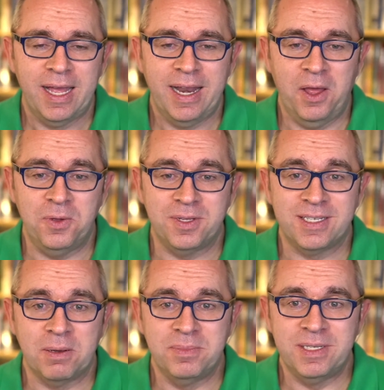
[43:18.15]
Now,
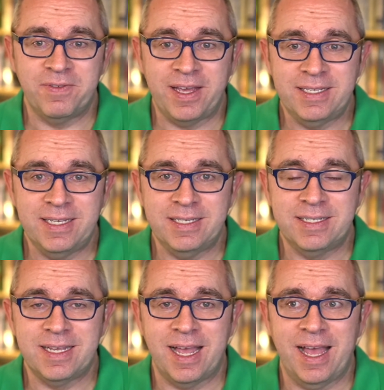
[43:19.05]
some
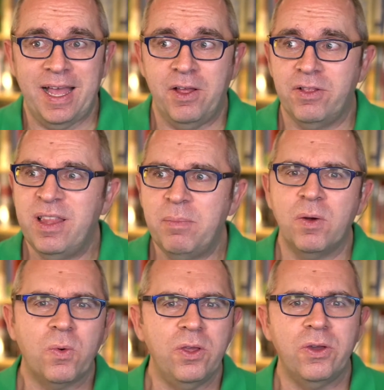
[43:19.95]
devices
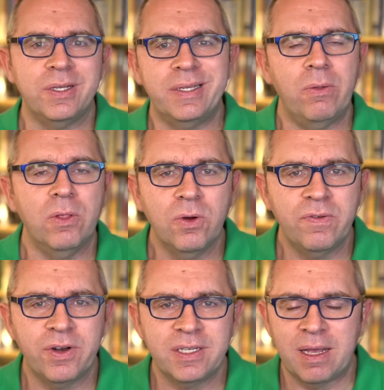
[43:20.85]
limit what you can download,
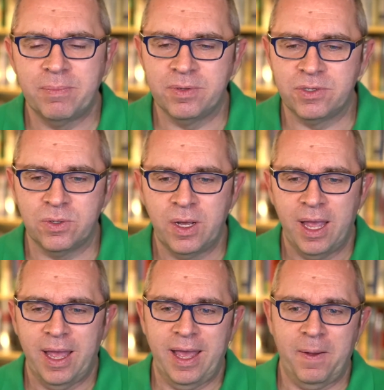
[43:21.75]
for example. So
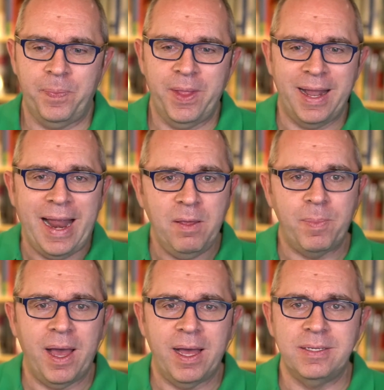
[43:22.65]
an
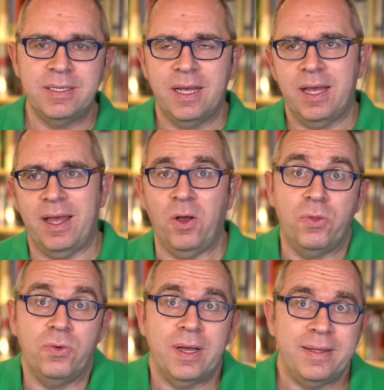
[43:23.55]
iPad,
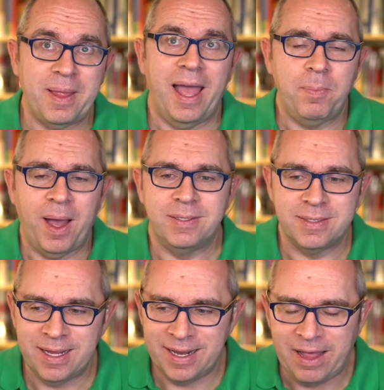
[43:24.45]
although iPads
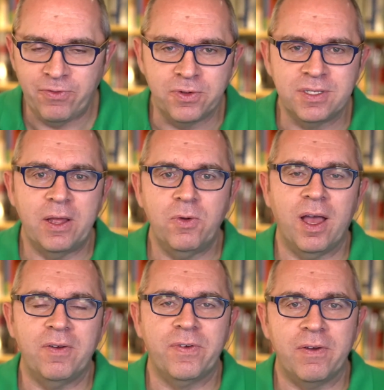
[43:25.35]
and iPhones now
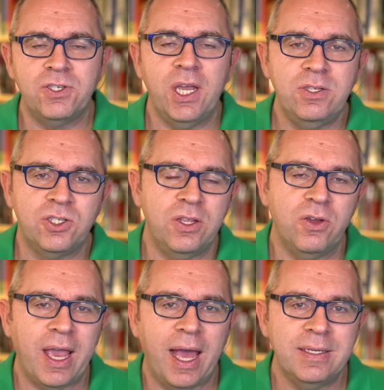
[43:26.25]
have changed, and you
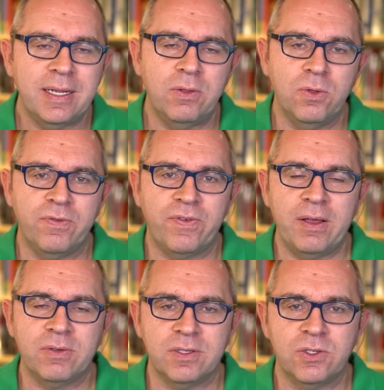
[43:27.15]
can download
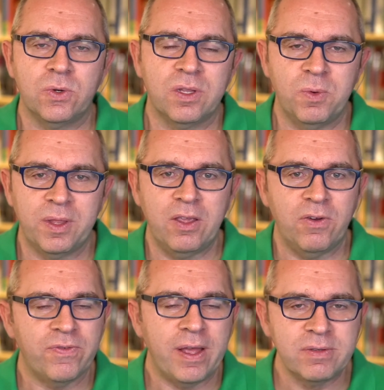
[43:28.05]
files and store them within
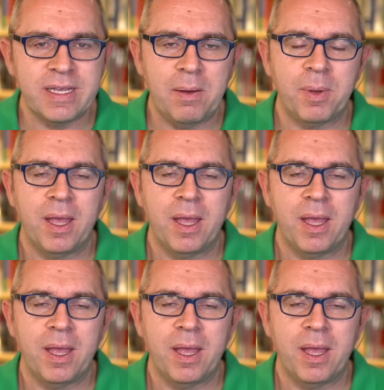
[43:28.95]
your Files app.